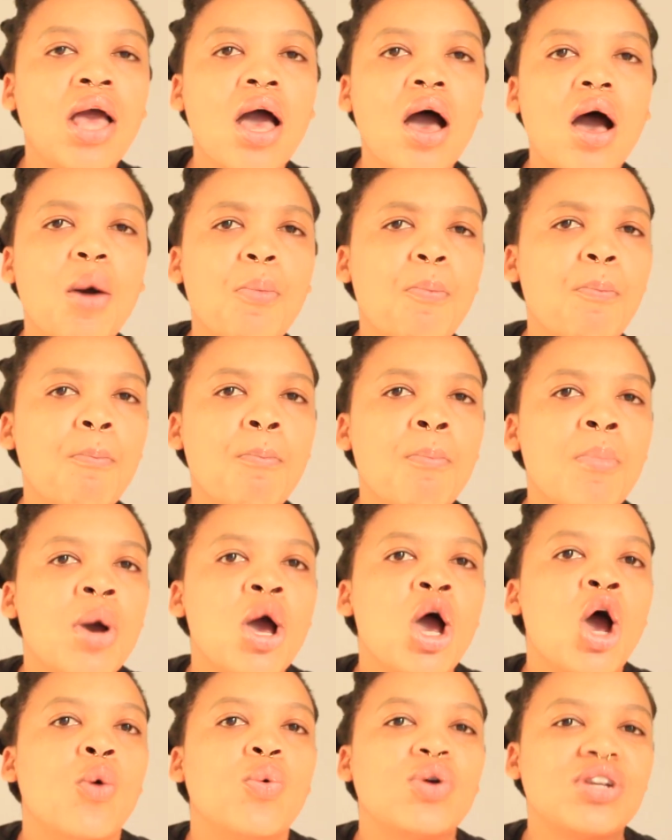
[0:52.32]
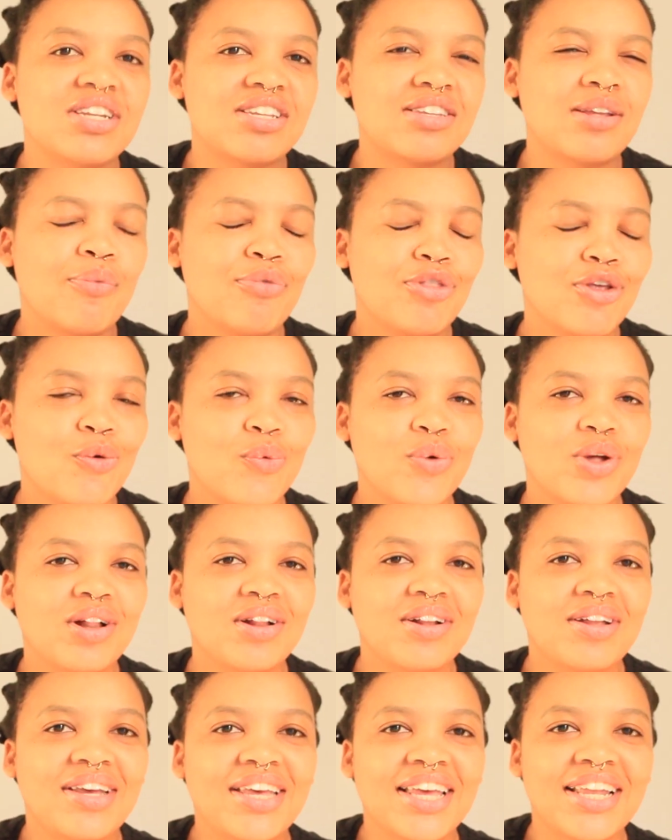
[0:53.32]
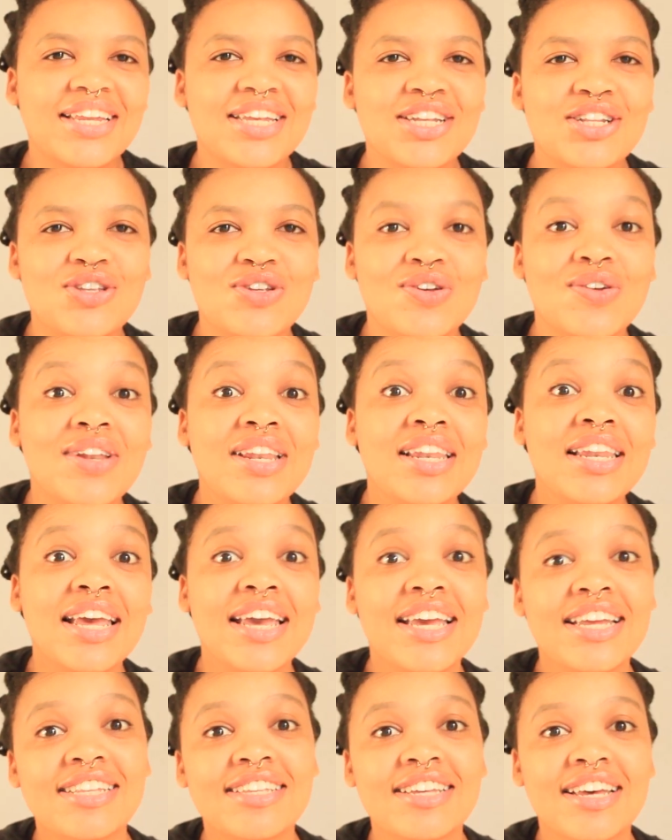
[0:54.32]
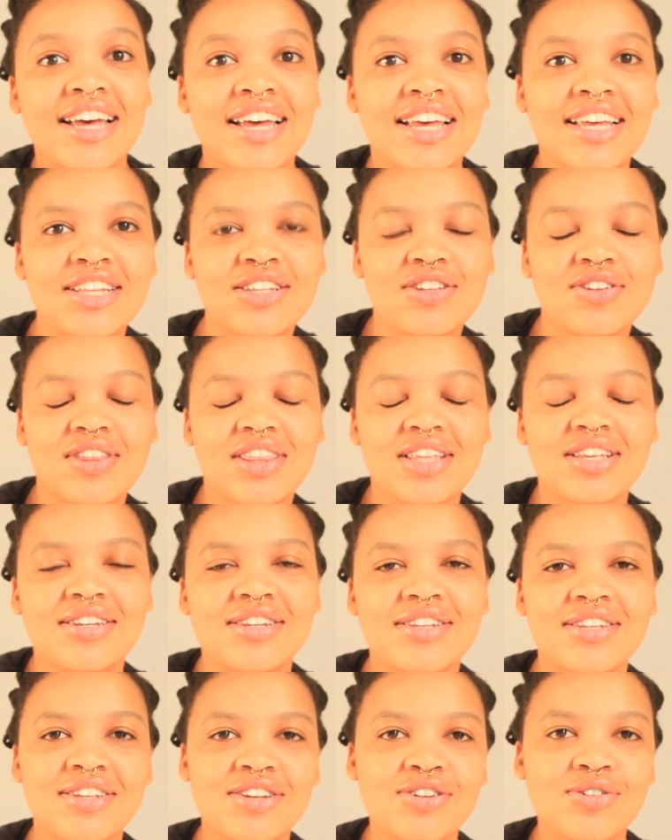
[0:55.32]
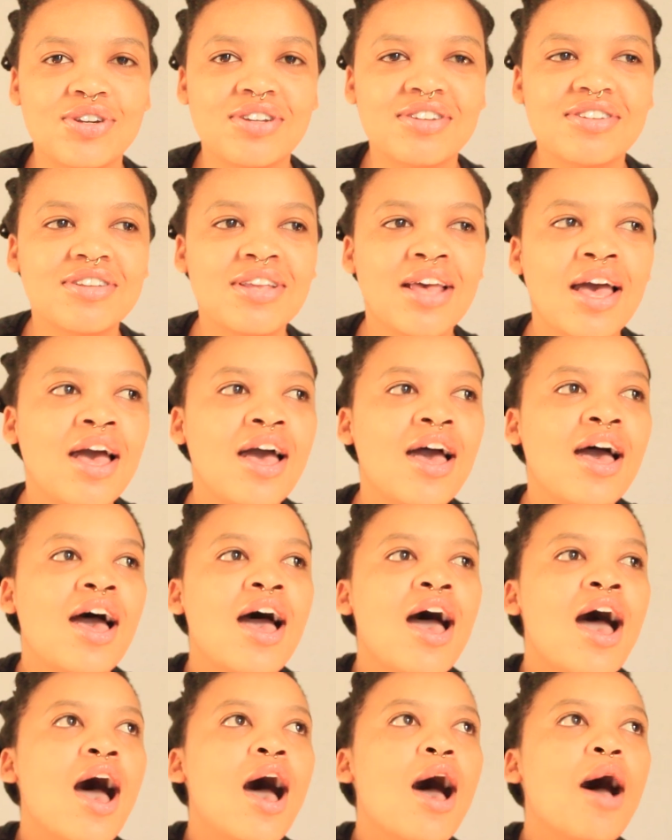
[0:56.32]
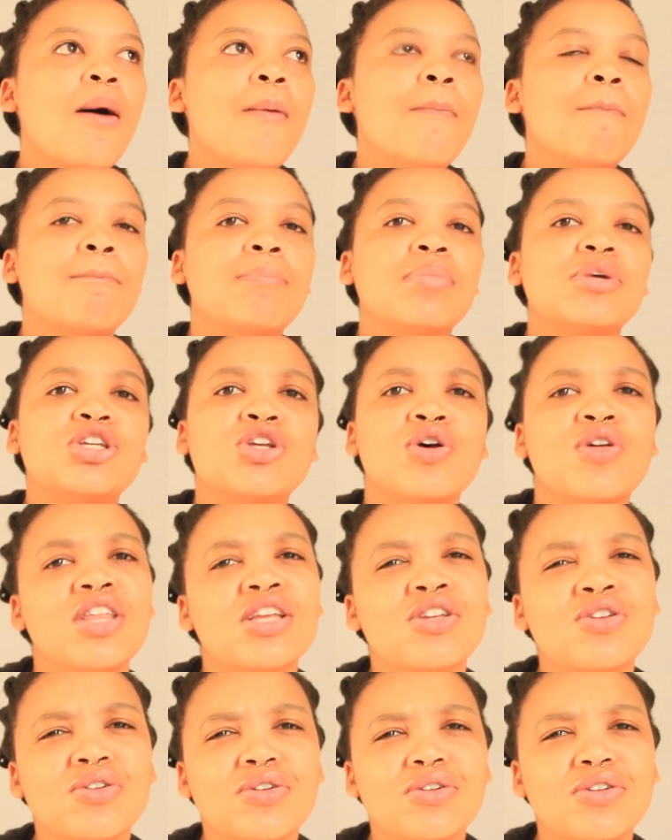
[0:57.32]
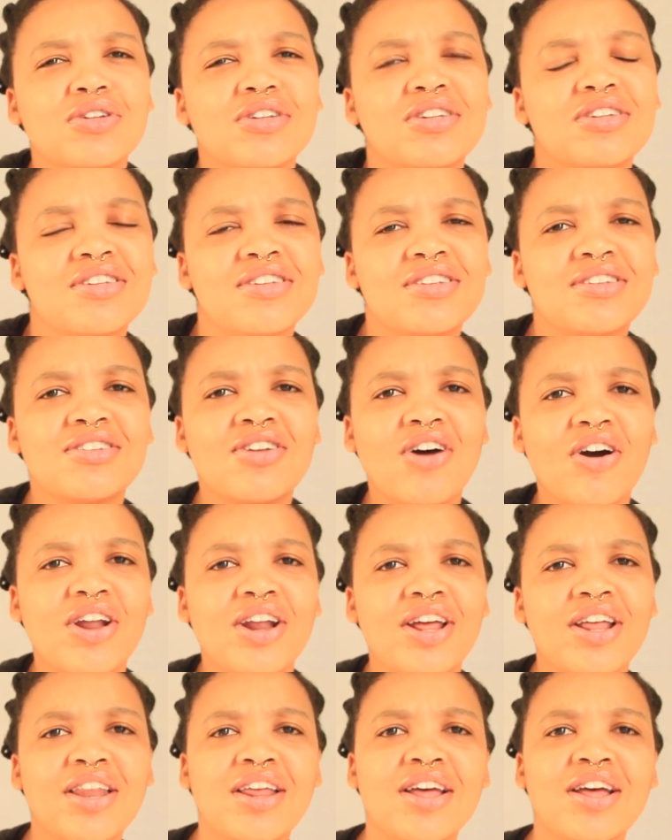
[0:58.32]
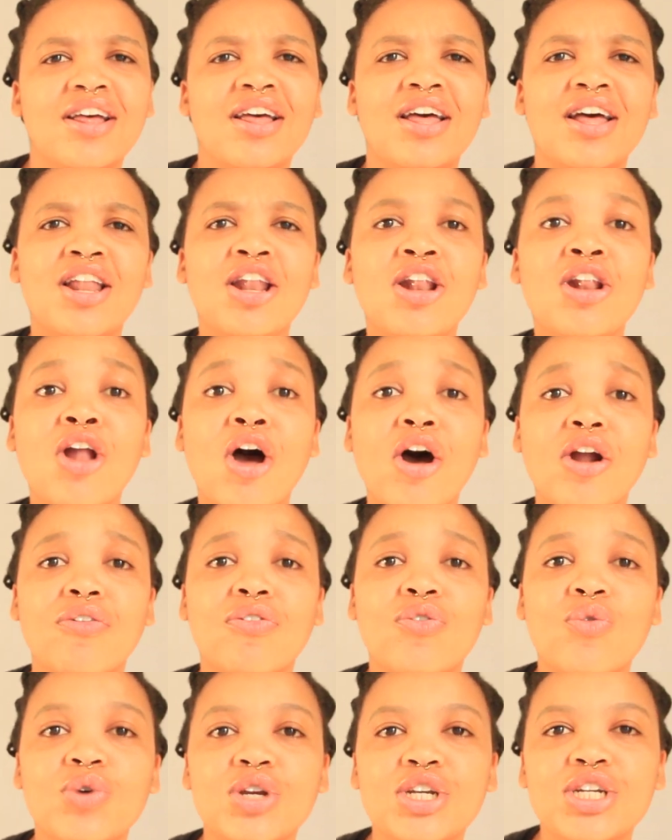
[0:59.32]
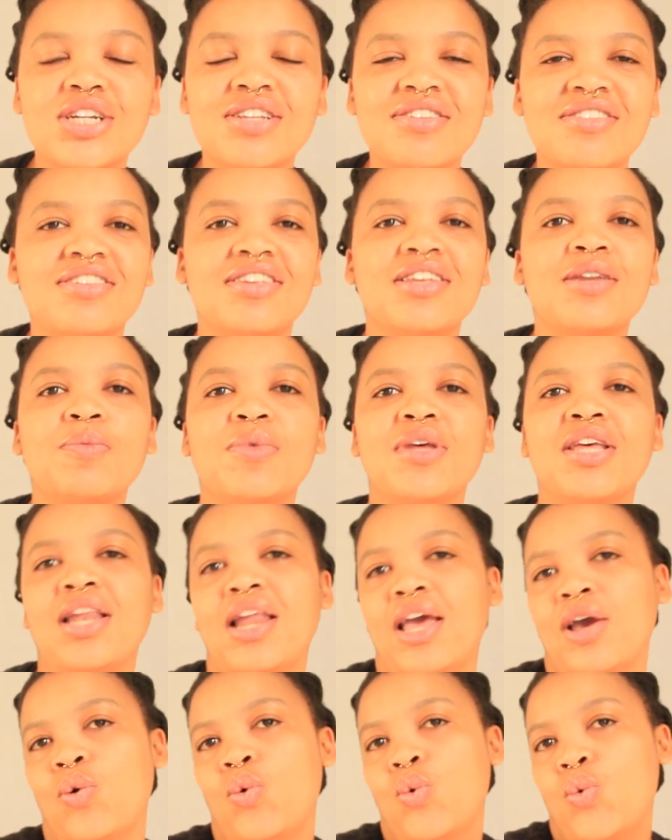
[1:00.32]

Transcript: um, which is something we'll get into later into this series um, so this started a, a, lot of questions in me, like